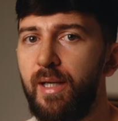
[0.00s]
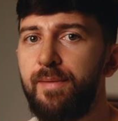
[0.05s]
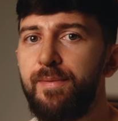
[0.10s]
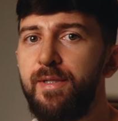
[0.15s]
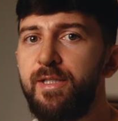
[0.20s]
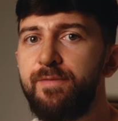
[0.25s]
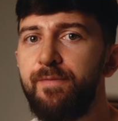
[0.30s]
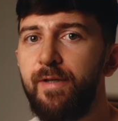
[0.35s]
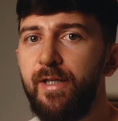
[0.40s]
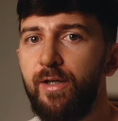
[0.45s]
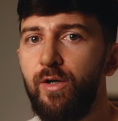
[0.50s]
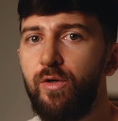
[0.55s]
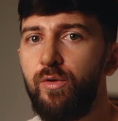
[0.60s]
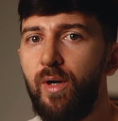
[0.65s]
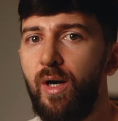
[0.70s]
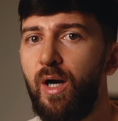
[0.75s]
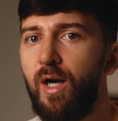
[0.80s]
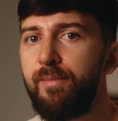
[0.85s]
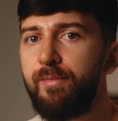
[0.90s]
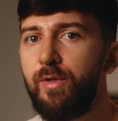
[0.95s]
In this video,
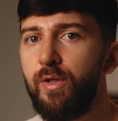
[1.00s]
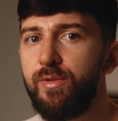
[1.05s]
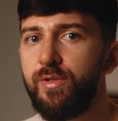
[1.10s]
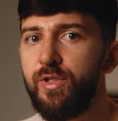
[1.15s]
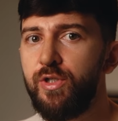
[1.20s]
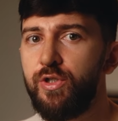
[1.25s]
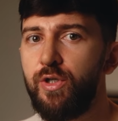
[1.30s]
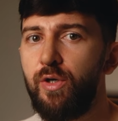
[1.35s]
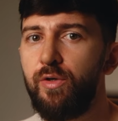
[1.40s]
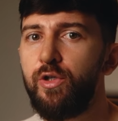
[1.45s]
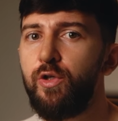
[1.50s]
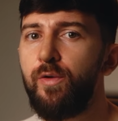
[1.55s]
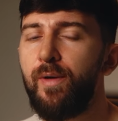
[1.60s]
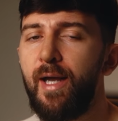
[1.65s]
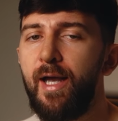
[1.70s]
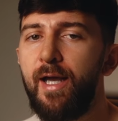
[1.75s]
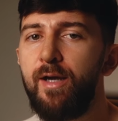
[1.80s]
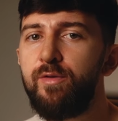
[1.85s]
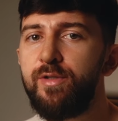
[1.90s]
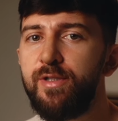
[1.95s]
I'm going to show you
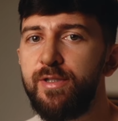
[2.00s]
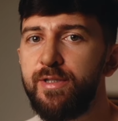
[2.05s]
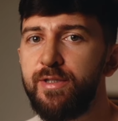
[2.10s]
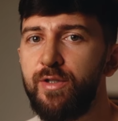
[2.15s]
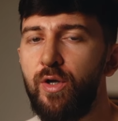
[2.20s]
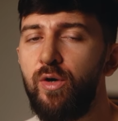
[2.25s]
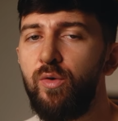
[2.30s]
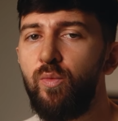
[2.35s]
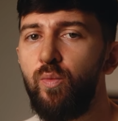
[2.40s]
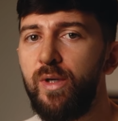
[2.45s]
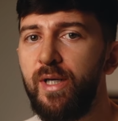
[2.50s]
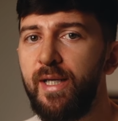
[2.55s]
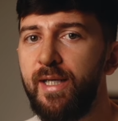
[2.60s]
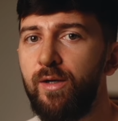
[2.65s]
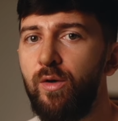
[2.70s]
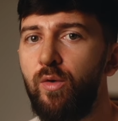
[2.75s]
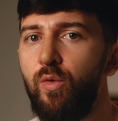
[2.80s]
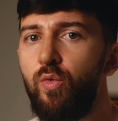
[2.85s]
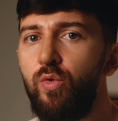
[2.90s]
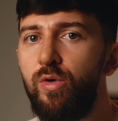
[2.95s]
how to start
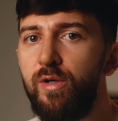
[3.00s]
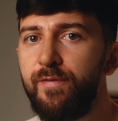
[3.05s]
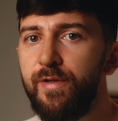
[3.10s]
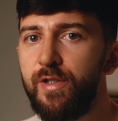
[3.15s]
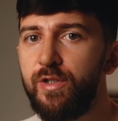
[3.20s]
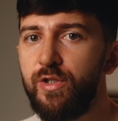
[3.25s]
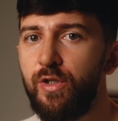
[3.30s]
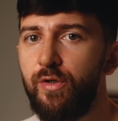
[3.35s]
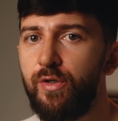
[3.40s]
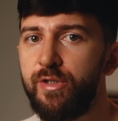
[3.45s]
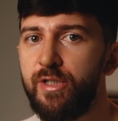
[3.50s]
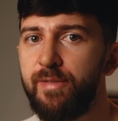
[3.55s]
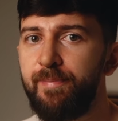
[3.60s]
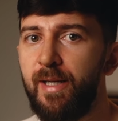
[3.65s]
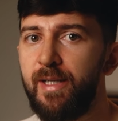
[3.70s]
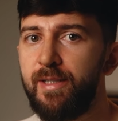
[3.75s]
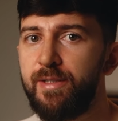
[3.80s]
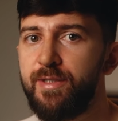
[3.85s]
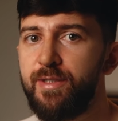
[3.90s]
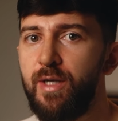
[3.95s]
winning all of the
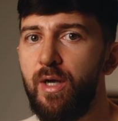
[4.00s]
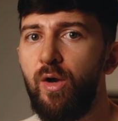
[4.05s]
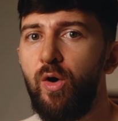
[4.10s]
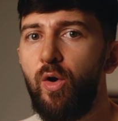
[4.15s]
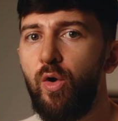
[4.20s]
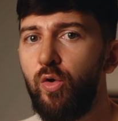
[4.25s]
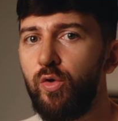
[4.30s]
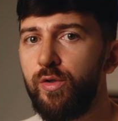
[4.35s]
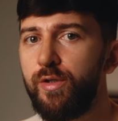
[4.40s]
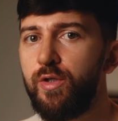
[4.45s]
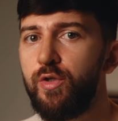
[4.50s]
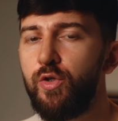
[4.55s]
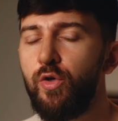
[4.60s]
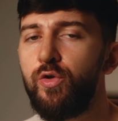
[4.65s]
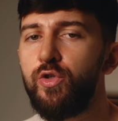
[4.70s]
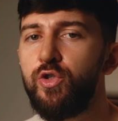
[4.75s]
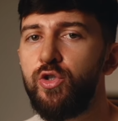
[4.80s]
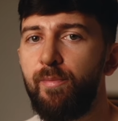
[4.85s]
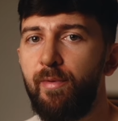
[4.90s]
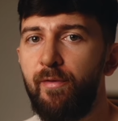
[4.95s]
chargebacks on your
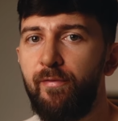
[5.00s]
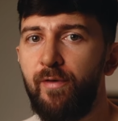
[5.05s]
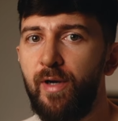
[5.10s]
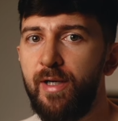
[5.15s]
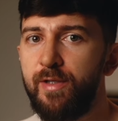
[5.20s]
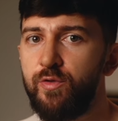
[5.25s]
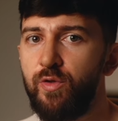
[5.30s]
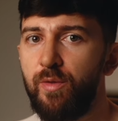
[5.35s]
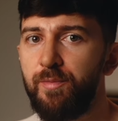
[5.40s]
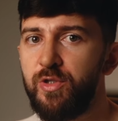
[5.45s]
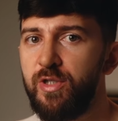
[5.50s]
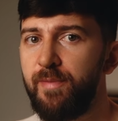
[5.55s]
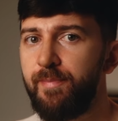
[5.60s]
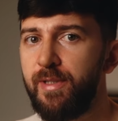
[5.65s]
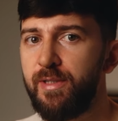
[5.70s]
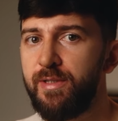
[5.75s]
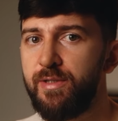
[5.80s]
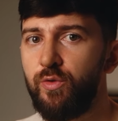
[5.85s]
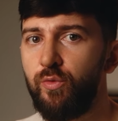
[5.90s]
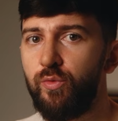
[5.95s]
Shopify
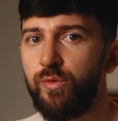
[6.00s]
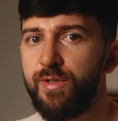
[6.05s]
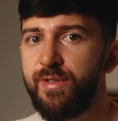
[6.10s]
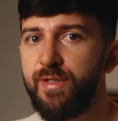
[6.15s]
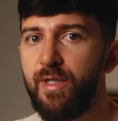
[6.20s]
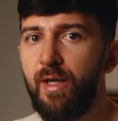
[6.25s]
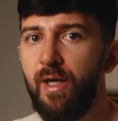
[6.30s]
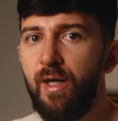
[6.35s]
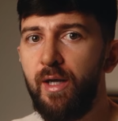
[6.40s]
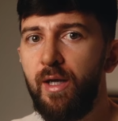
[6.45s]
dropshipping stores.